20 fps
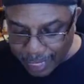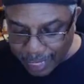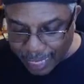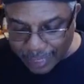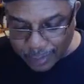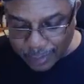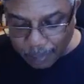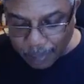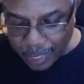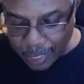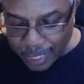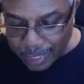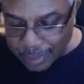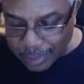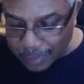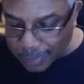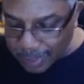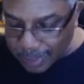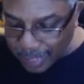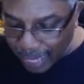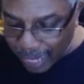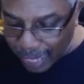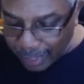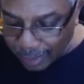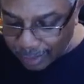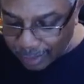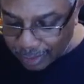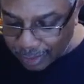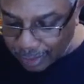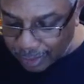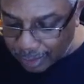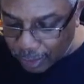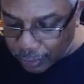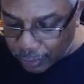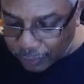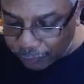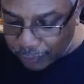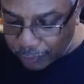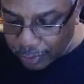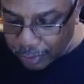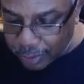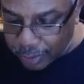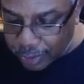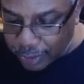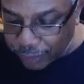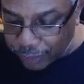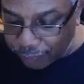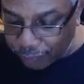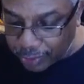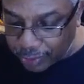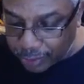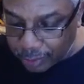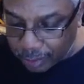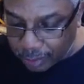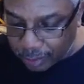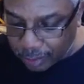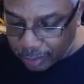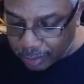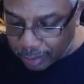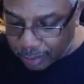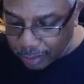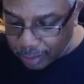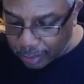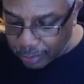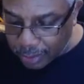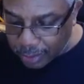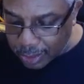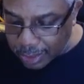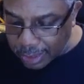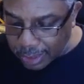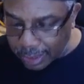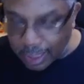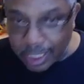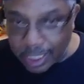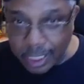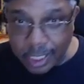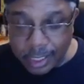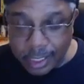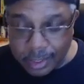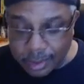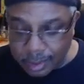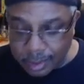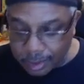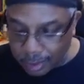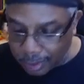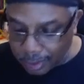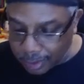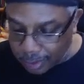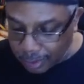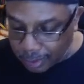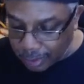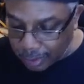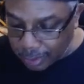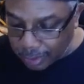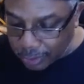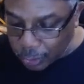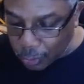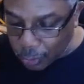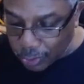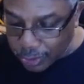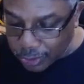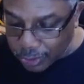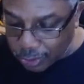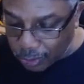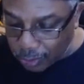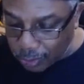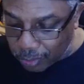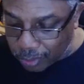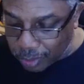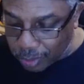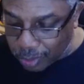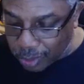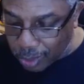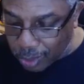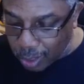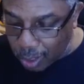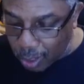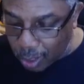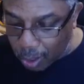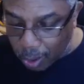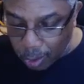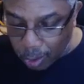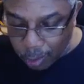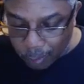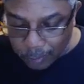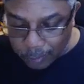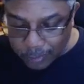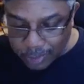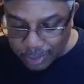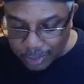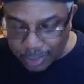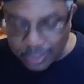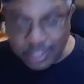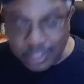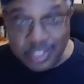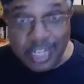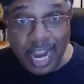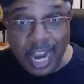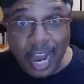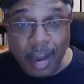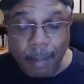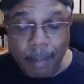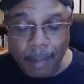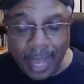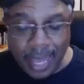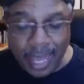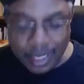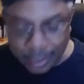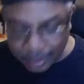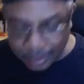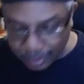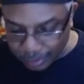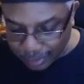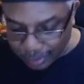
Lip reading: As the pain subsided, he lost feeling in his feet, then his legs, torso, arms, and his entire body.